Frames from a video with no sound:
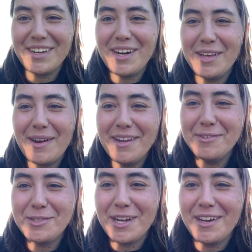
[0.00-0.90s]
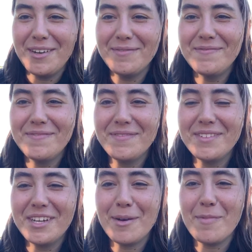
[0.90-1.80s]
Colorado Trail
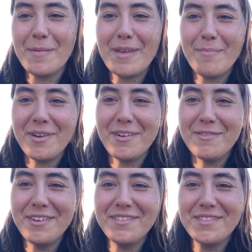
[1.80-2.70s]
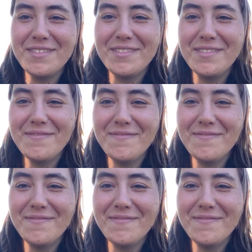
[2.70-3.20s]
come September 1st.